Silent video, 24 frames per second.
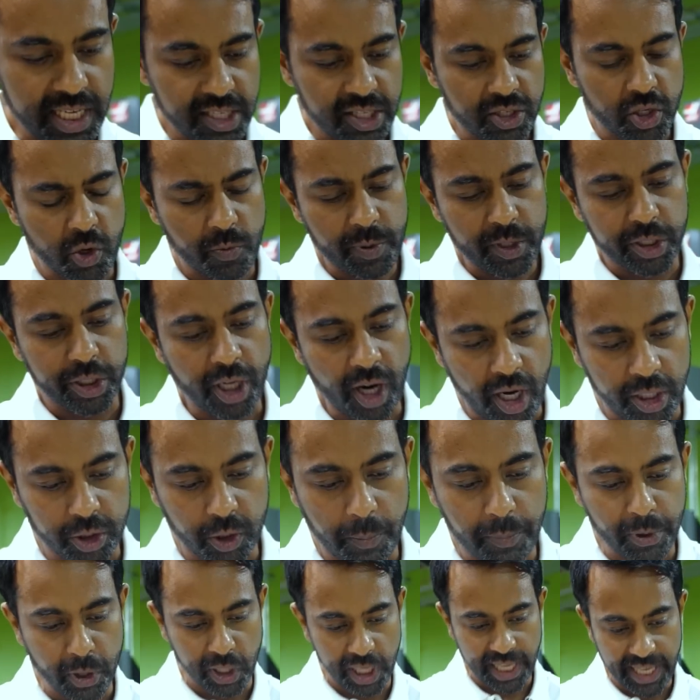supercharger
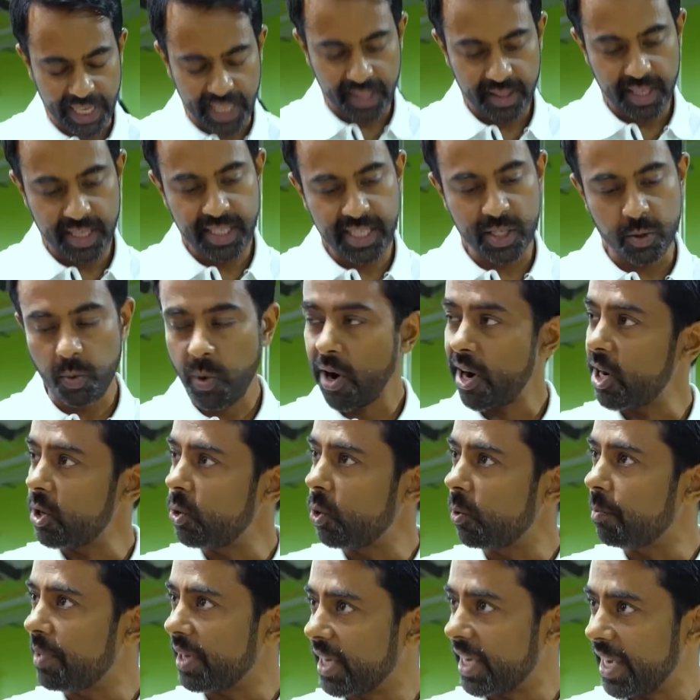pulley. This is where it
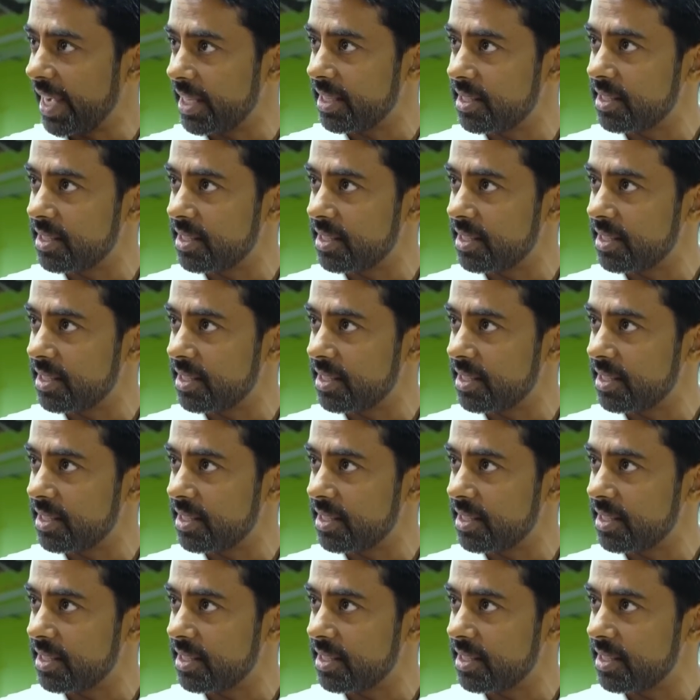all begins.